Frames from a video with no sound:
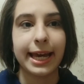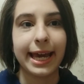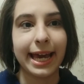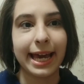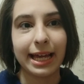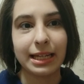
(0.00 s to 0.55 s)

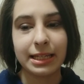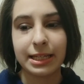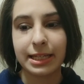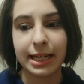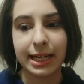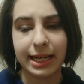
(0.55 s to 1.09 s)
And,
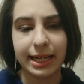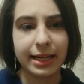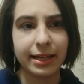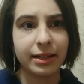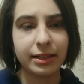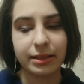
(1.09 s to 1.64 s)

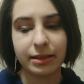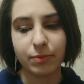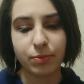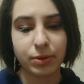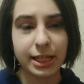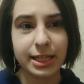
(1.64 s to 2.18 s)

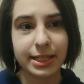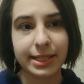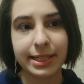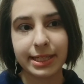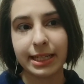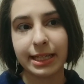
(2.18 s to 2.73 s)

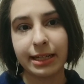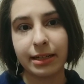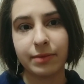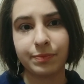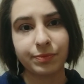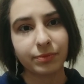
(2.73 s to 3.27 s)
please,
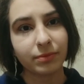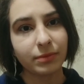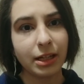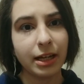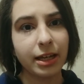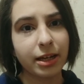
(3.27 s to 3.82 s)

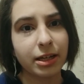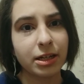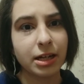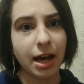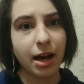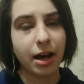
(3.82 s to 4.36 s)
you
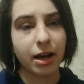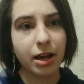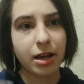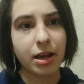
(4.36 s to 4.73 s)
can,